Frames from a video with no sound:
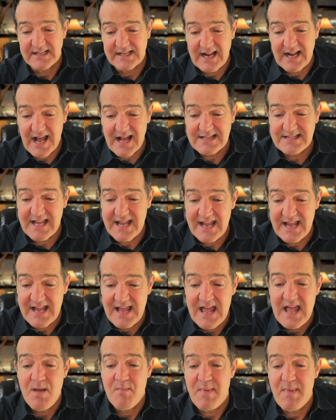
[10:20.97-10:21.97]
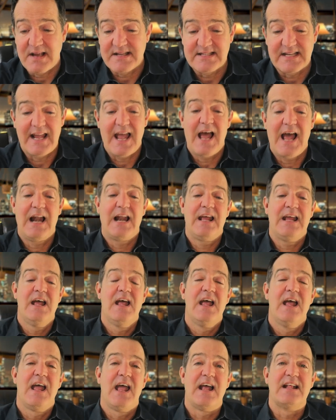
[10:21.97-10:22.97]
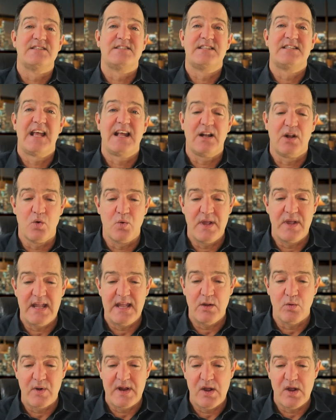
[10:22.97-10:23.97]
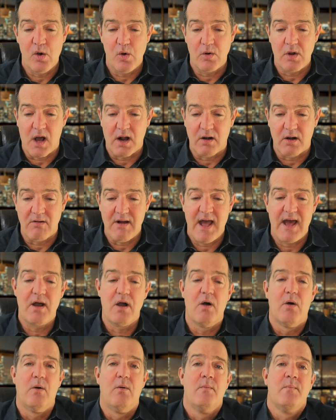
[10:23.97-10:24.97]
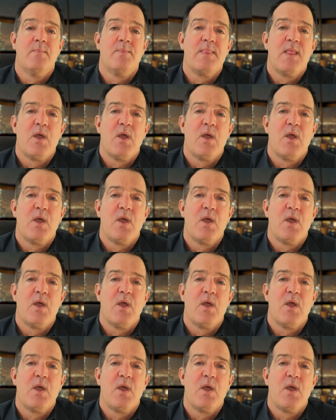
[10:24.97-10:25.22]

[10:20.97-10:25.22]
Tecate, Mexicali, and San Luis Rio, Colorado.